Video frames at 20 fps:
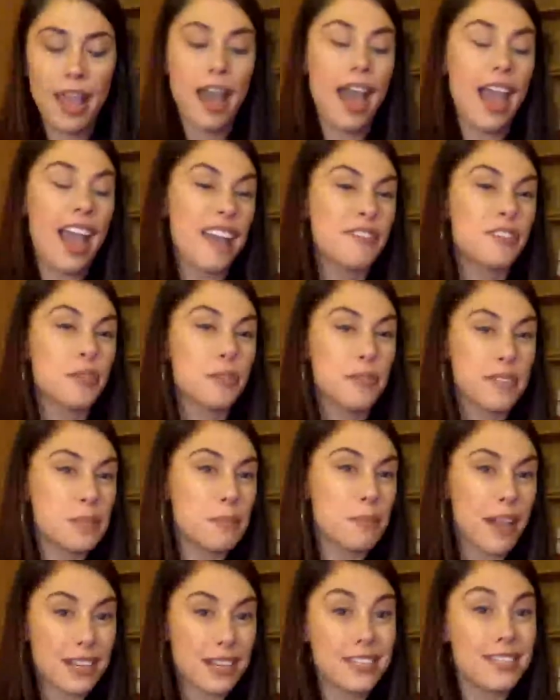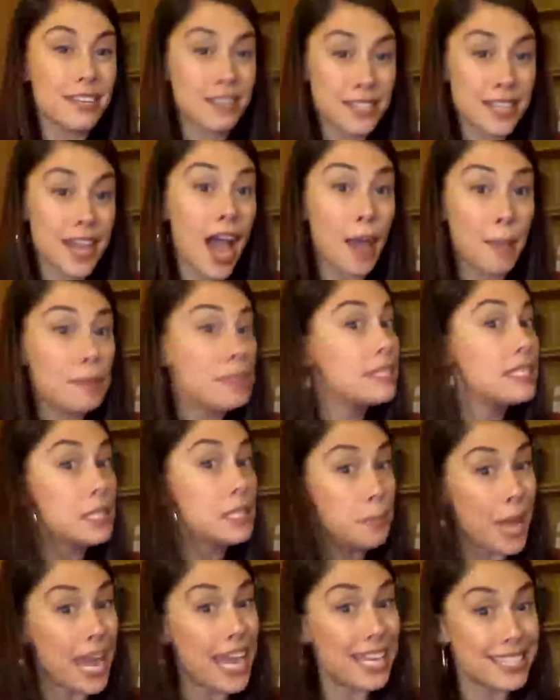I have to respect their time and
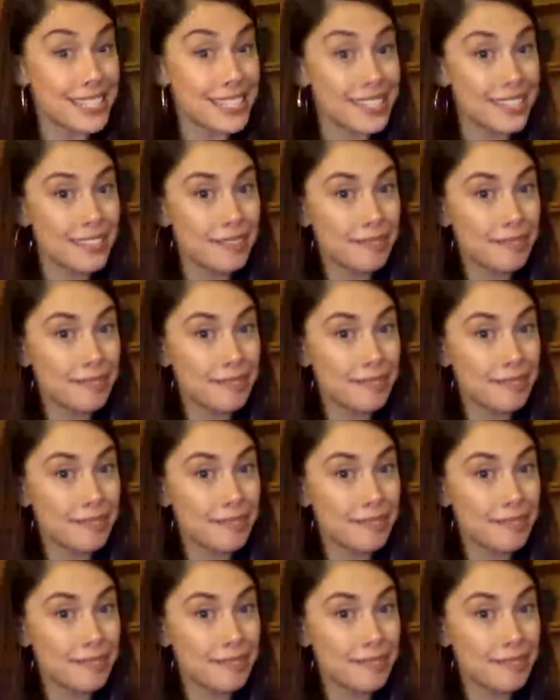space.